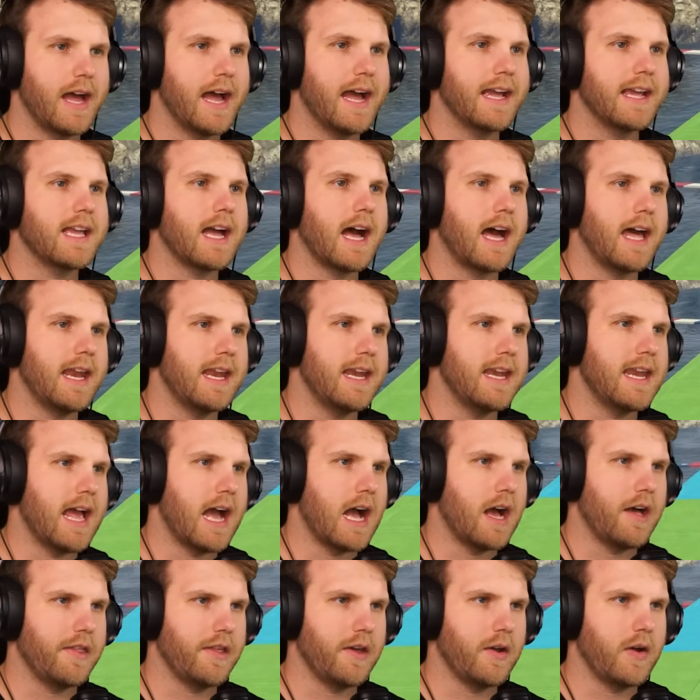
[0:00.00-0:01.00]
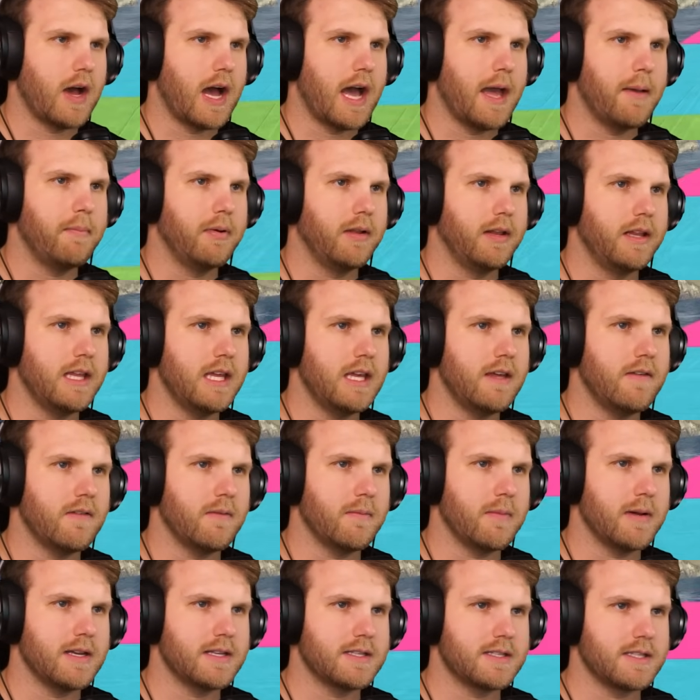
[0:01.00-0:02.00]
I got it now, though. I believe
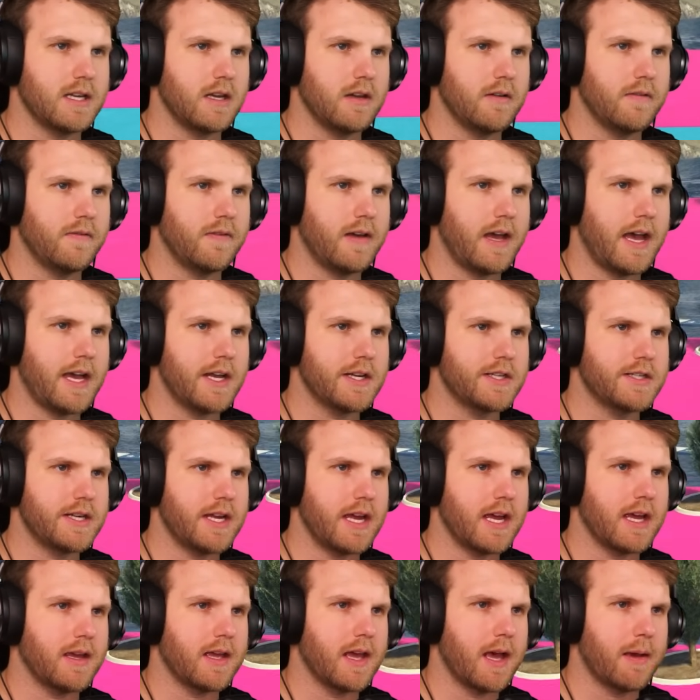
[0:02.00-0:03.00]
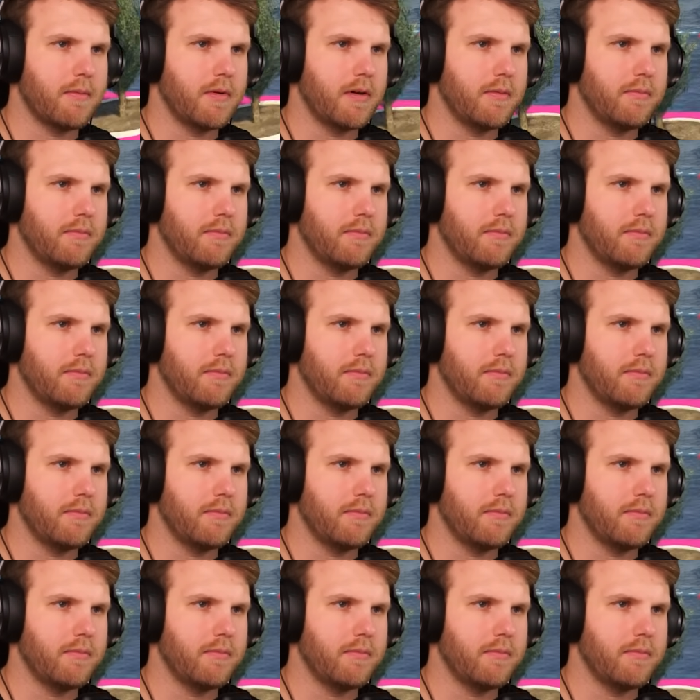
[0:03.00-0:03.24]
in myself. Hashtag I'm a